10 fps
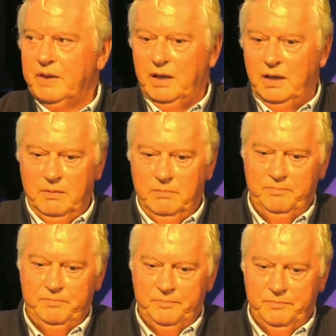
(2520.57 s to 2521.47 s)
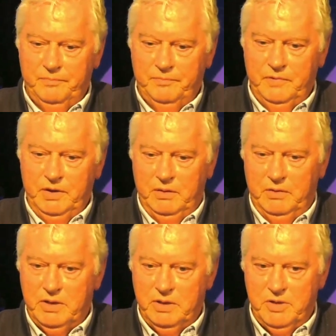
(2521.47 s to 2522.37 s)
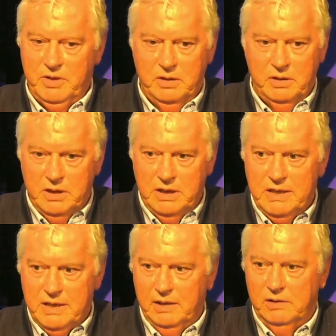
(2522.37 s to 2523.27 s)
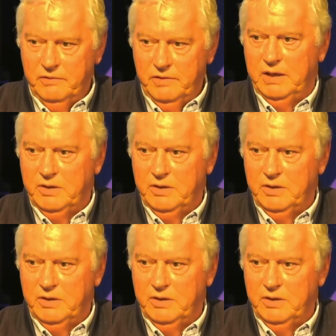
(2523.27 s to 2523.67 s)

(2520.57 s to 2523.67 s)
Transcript: Um, you know, in terms of the detail of the